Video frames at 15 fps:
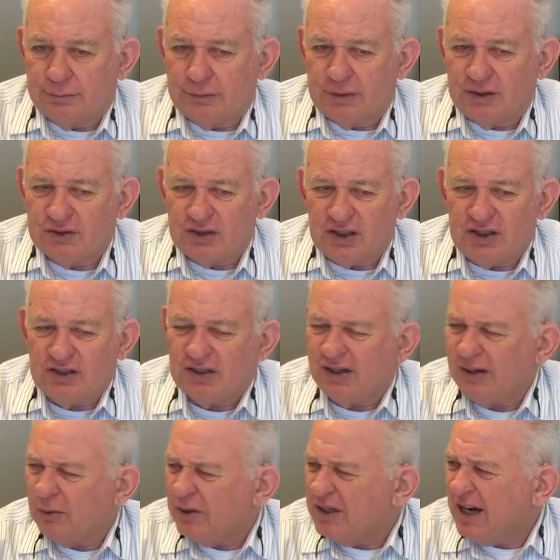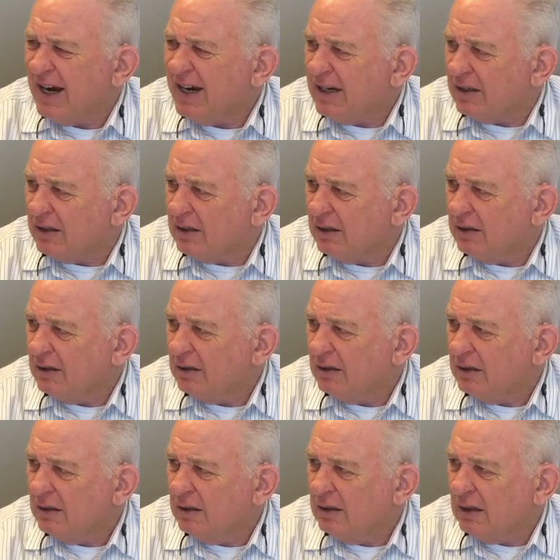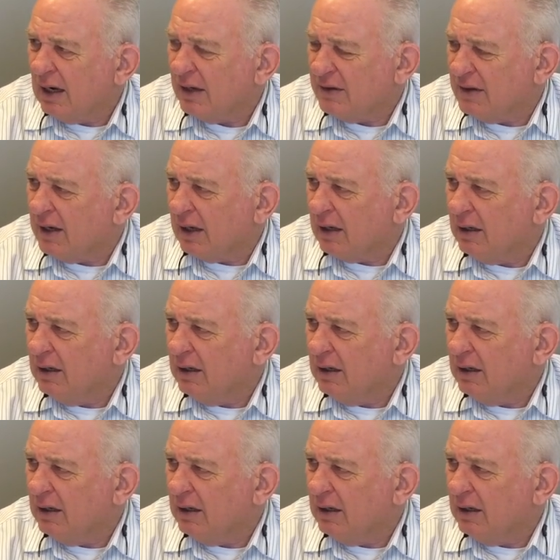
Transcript: is easily retained, I think.